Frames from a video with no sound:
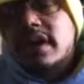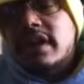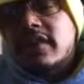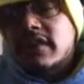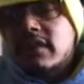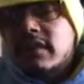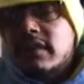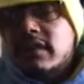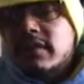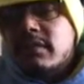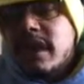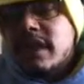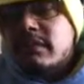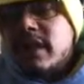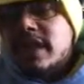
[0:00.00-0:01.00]
it is to, you know
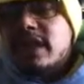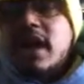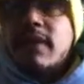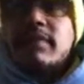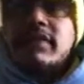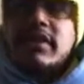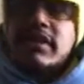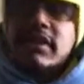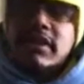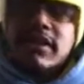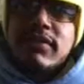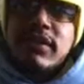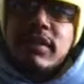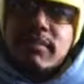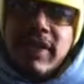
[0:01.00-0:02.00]
my, my job is to
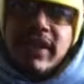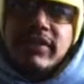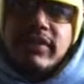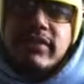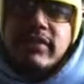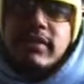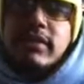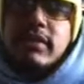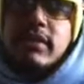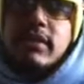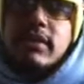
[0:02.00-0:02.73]
deliver the message,